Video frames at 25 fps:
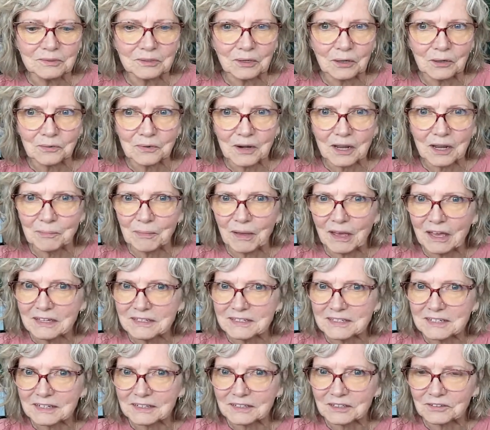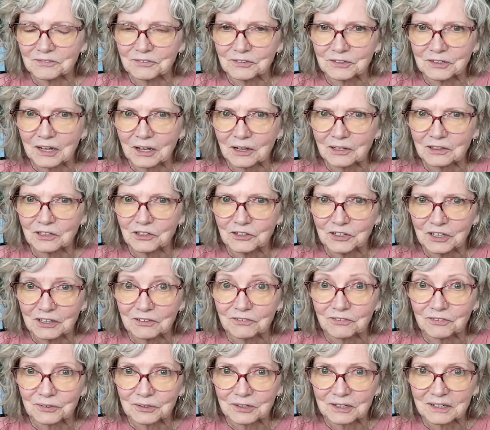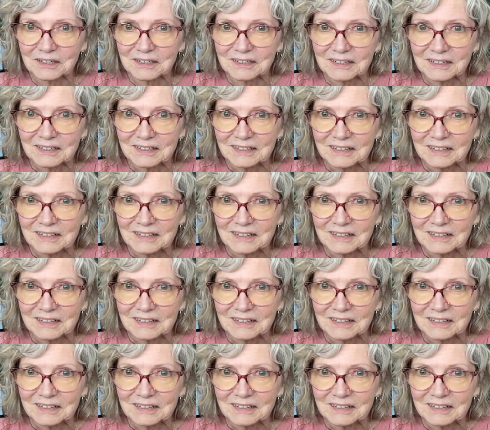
go right past it if you're not looking for it.